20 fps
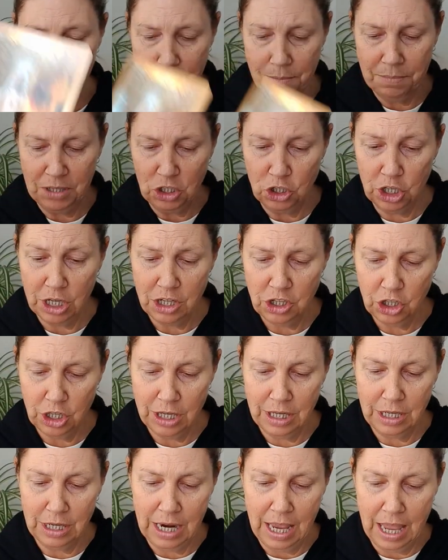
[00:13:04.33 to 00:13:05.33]
the
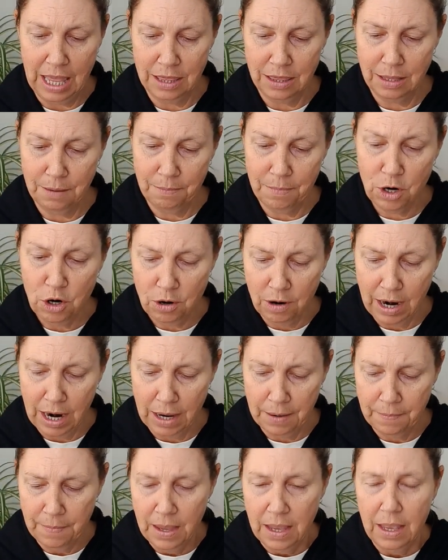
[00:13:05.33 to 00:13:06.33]
magician and the
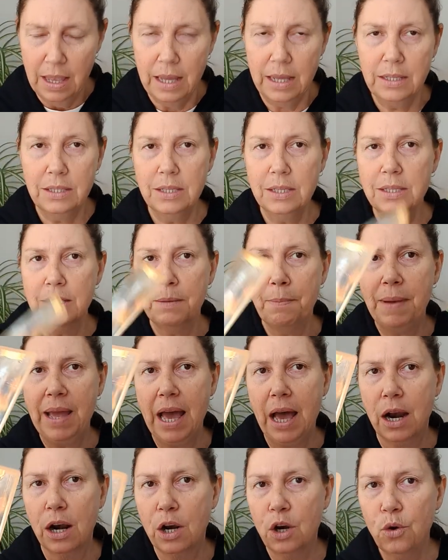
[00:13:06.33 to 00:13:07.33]
mirror this is
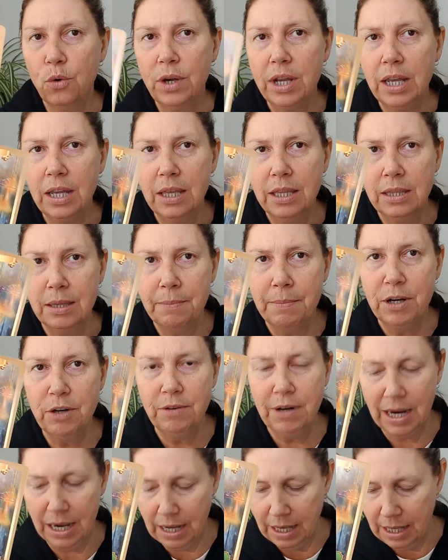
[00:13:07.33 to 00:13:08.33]
about looking in the
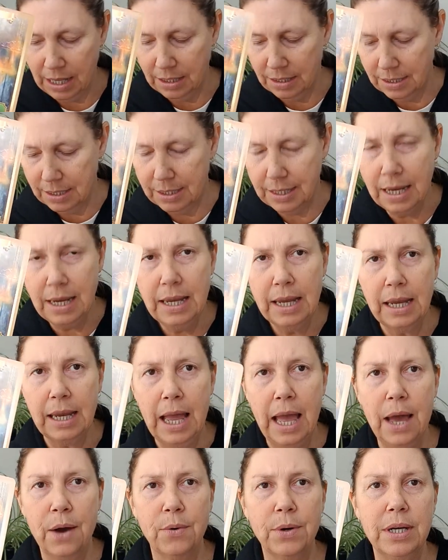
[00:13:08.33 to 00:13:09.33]
mirror and seeing
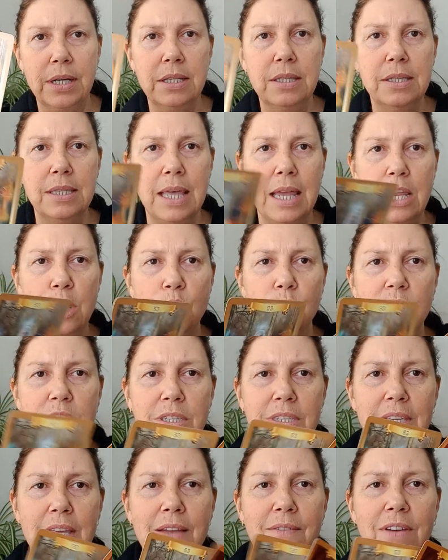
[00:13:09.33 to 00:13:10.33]
how it is that you're
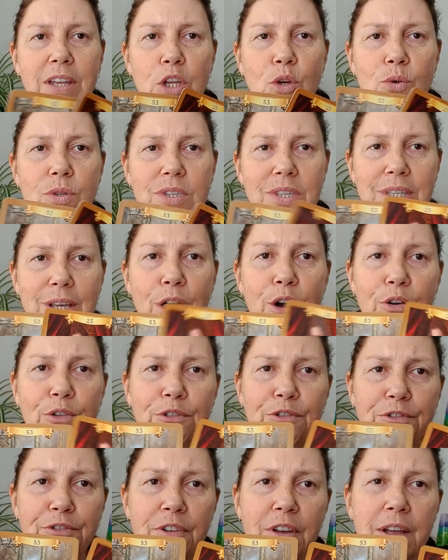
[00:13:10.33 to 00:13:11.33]
deceiving yourself
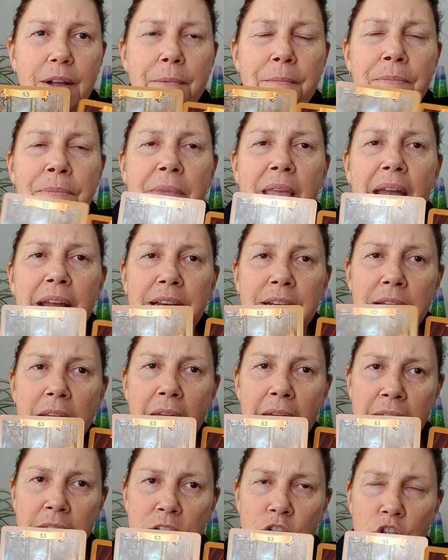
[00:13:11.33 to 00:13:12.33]
and
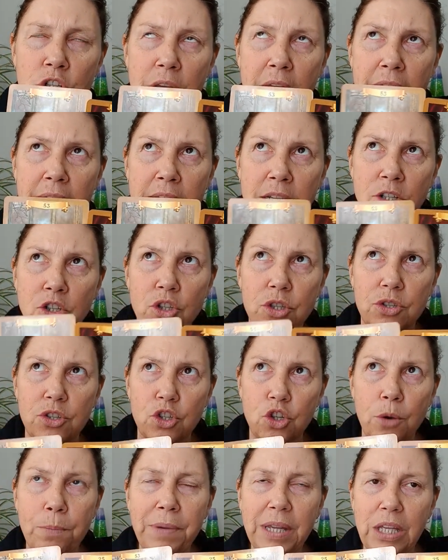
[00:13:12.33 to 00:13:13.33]
and and
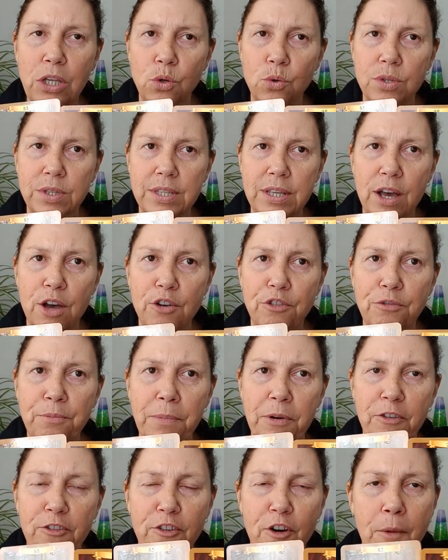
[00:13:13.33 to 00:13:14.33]
stopping yourself
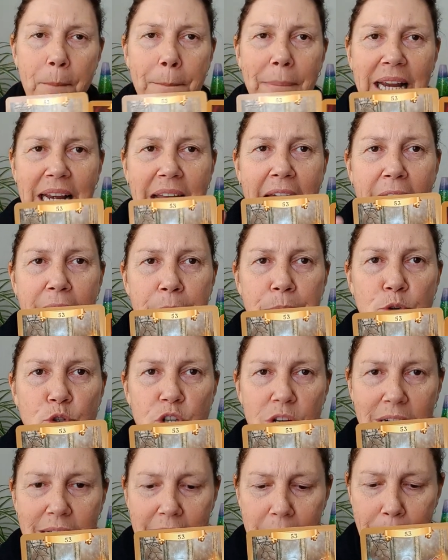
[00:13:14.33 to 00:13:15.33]
from being able
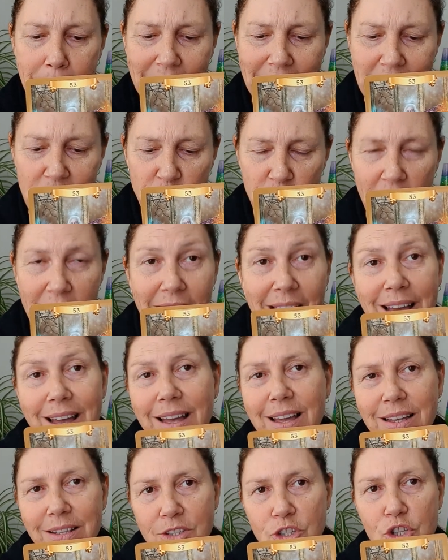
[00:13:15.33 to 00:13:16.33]
to let pleasure
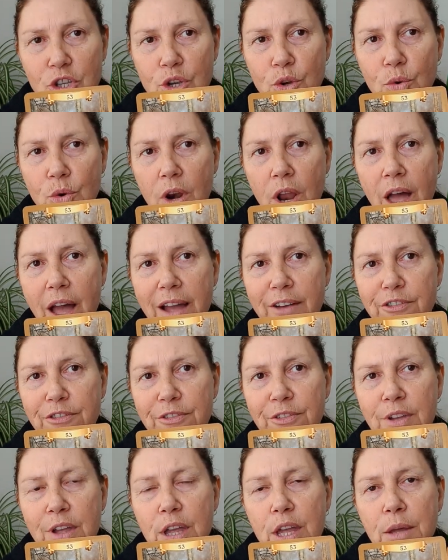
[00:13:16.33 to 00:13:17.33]
into your life
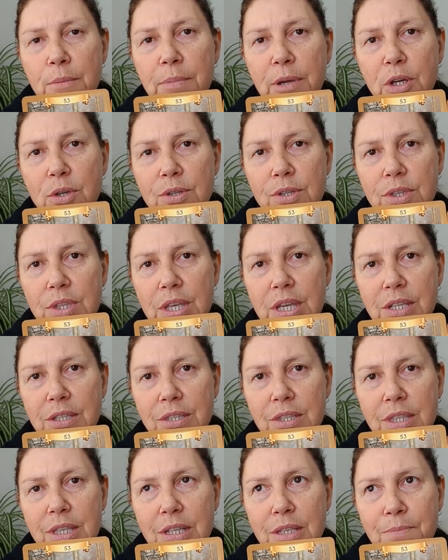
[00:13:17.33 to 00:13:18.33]
because
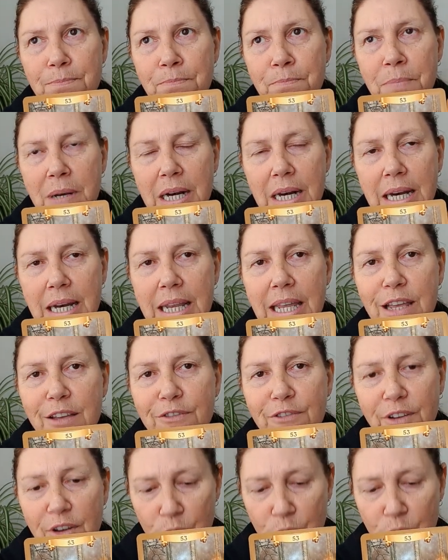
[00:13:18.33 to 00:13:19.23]
there's this belief